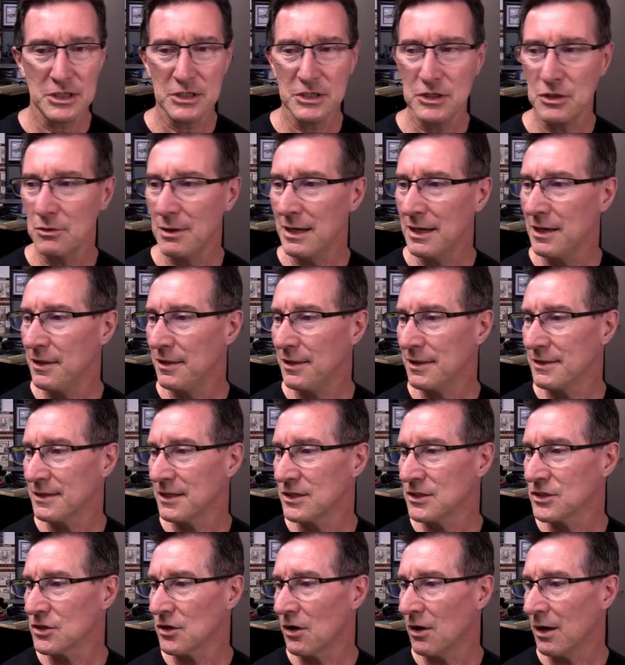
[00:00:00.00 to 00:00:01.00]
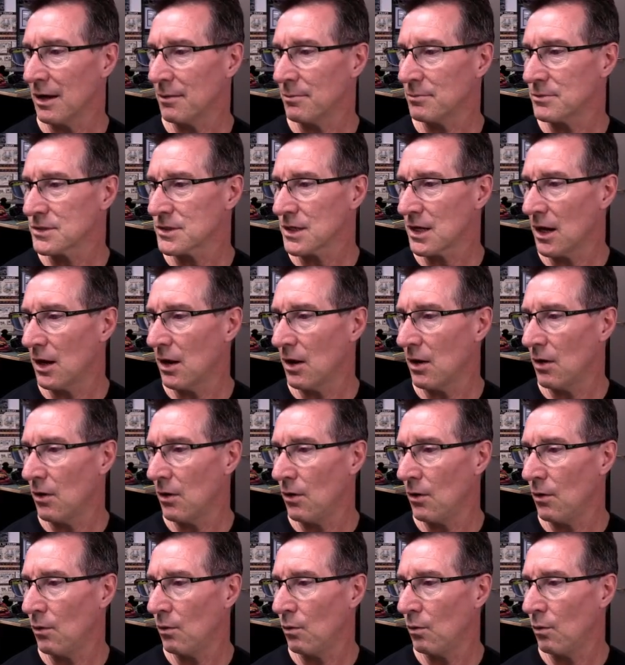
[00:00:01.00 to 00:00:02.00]
didn't do anything this time.
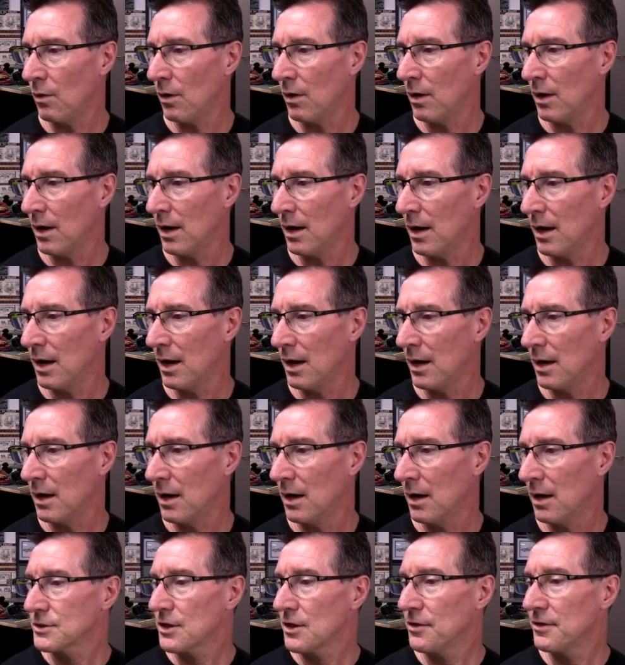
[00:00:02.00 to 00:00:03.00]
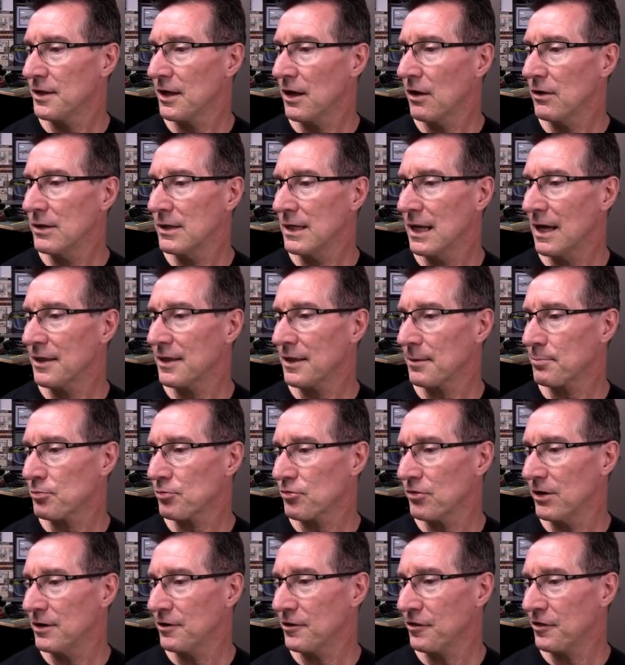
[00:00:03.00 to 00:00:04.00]
So what? So the only other
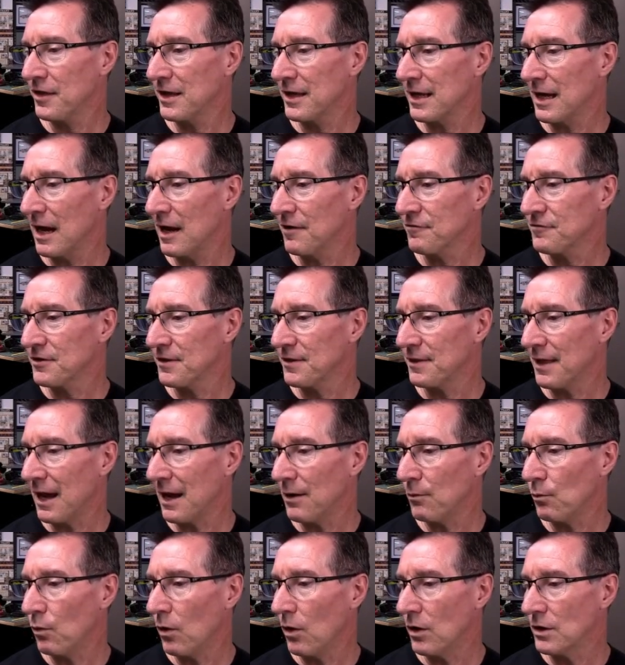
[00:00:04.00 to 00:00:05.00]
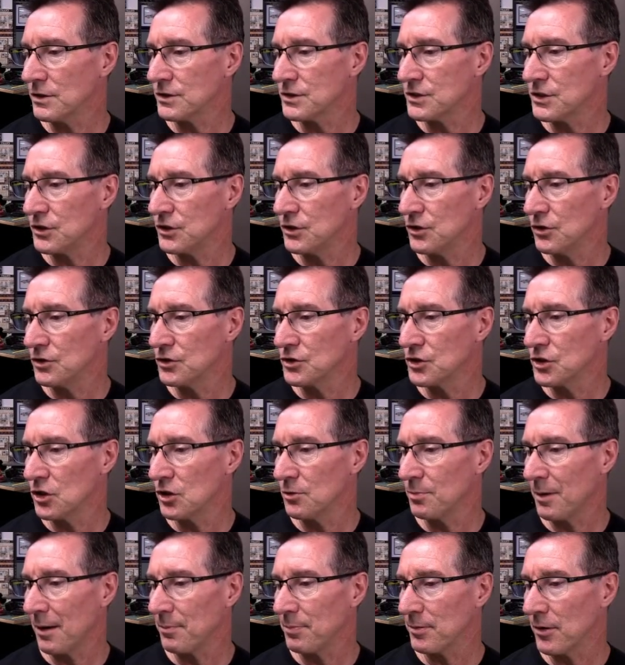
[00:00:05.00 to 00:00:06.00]
print thing after that was
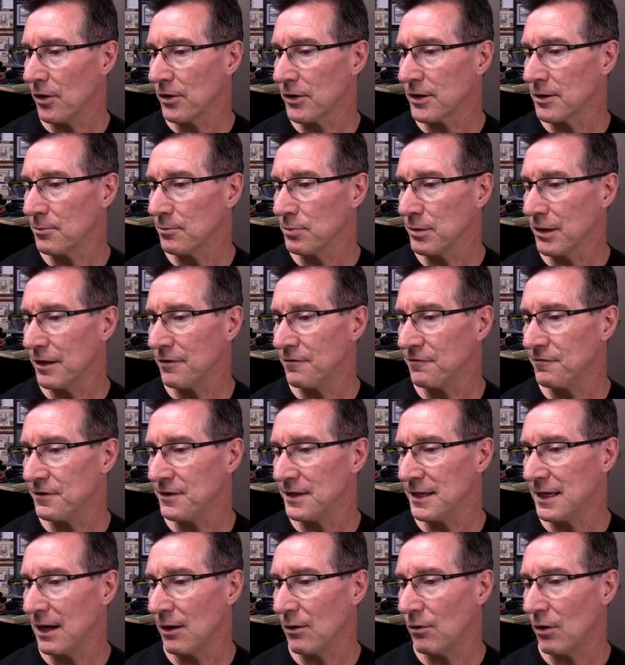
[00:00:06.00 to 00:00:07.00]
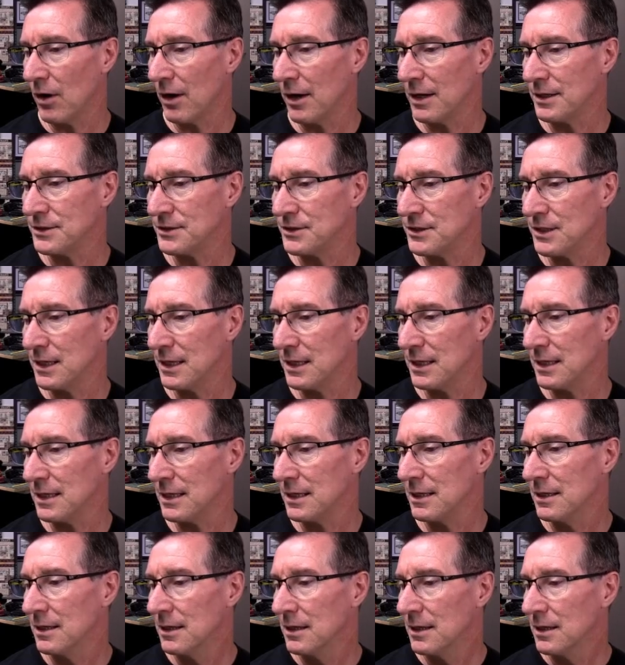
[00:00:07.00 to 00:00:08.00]
YouTube upload complete video
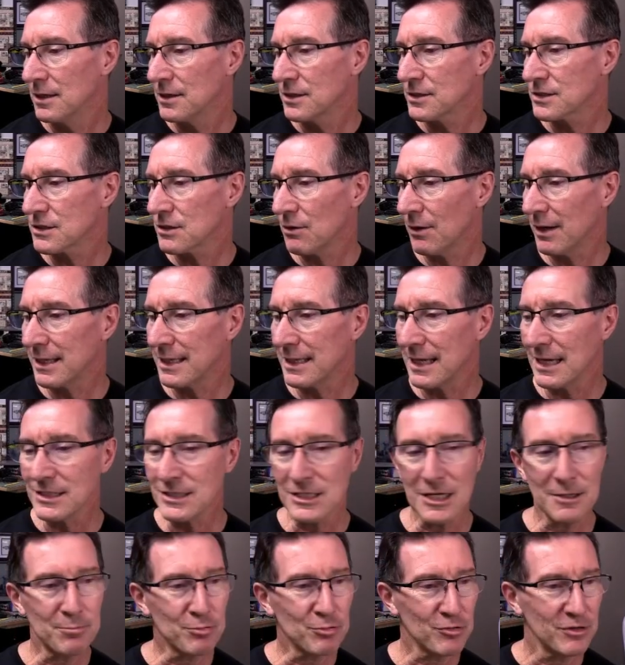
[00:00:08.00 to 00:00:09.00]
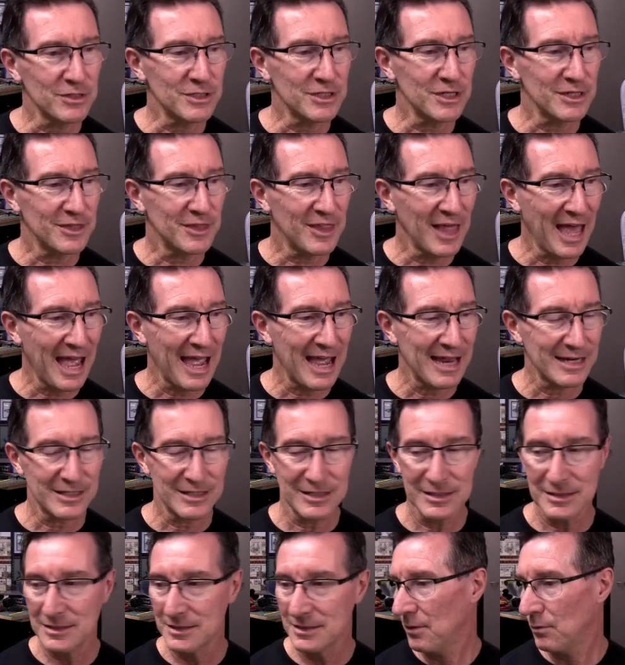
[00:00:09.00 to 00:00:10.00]
ID. So I guess it printed
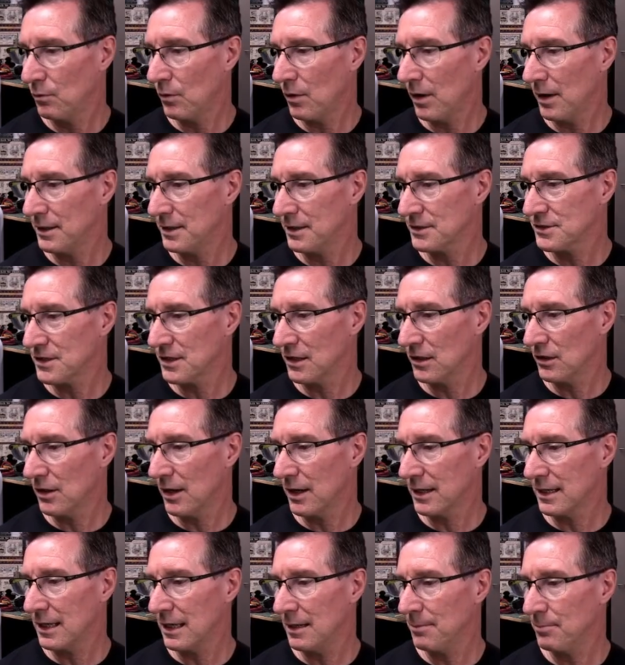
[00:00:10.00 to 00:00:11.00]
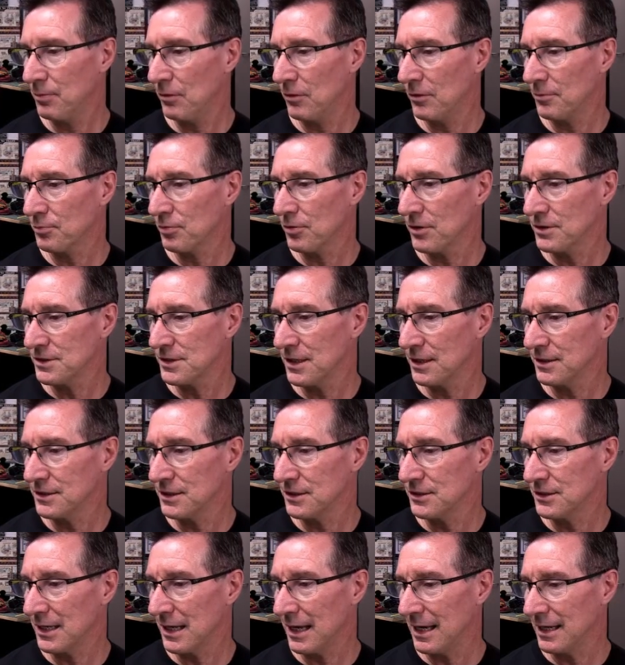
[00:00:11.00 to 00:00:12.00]
that. But why doesn't it like input press
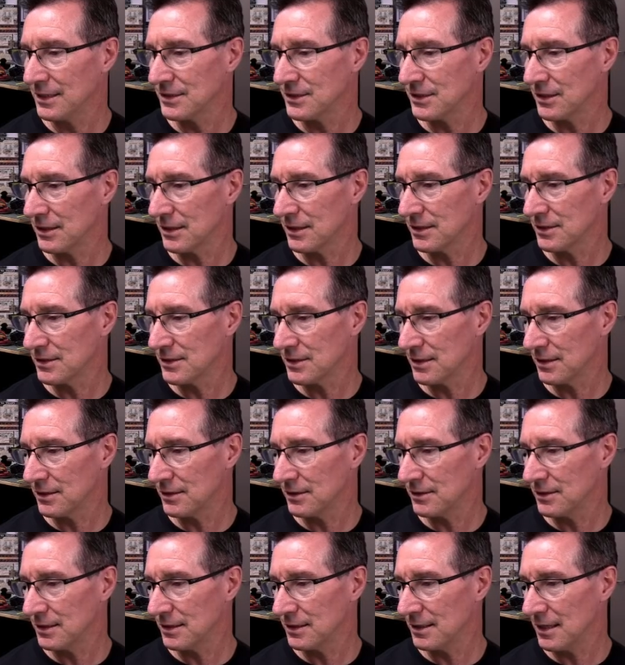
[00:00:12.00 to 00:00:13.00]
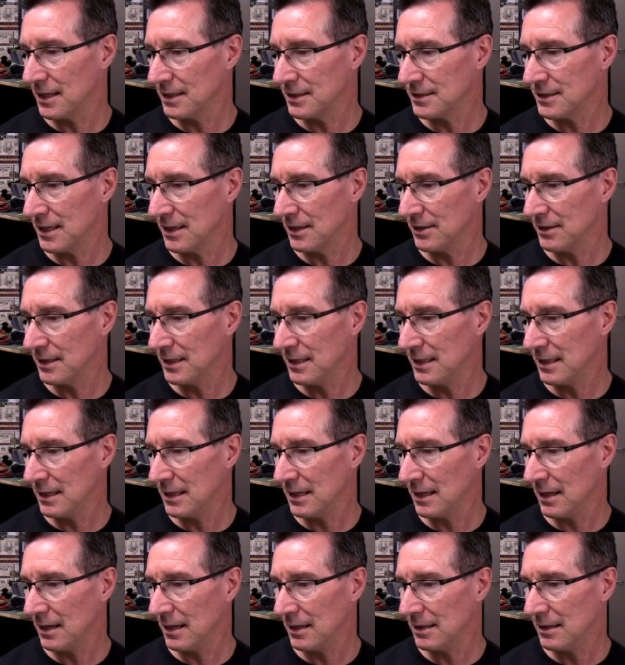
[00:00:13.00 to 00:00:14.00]
enter to exit? Because it did that down
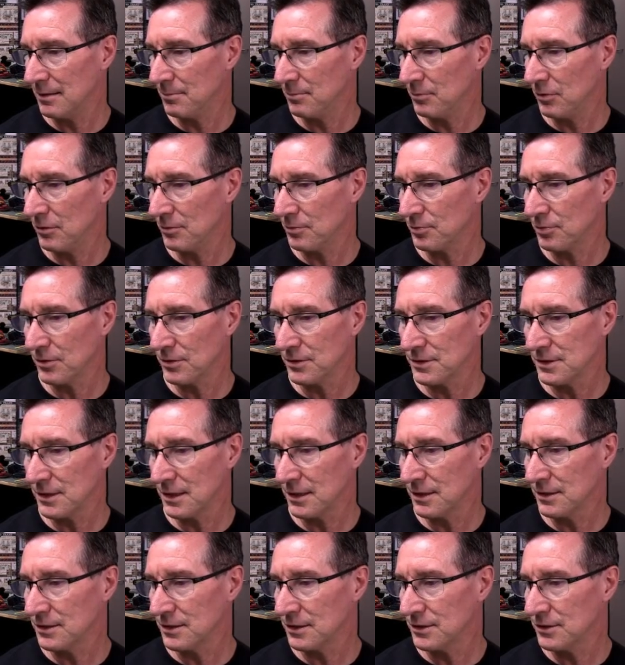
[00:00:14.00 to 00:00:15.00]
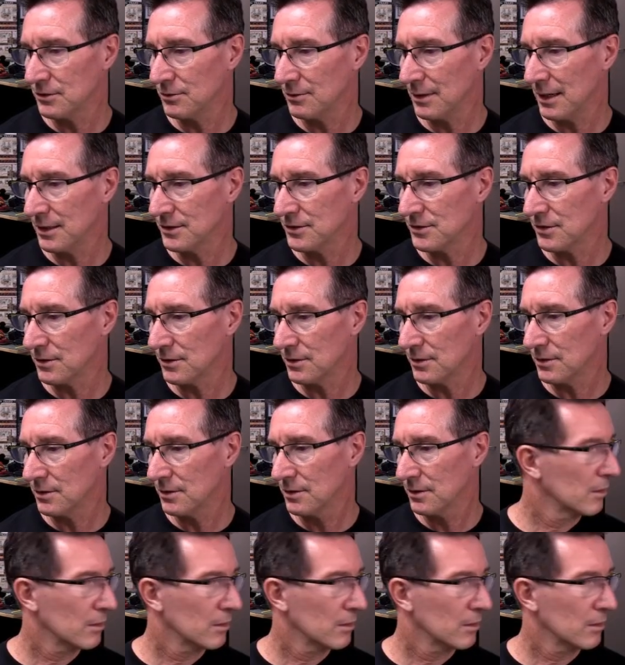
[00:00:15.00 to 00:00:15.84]
here. Input press enter to exit.